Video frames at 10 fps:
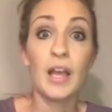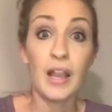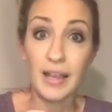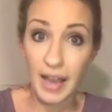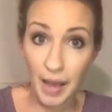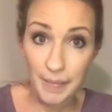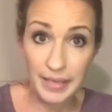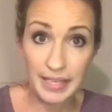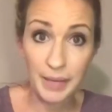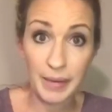not
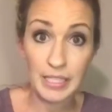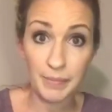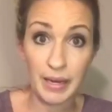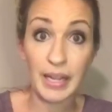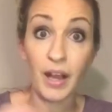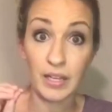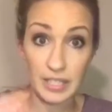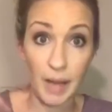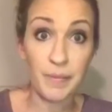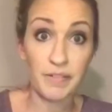making much money on
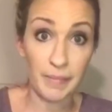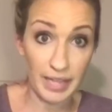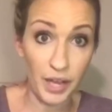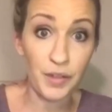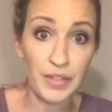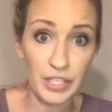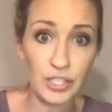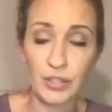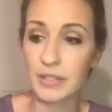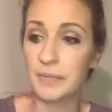top of my health
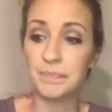issues.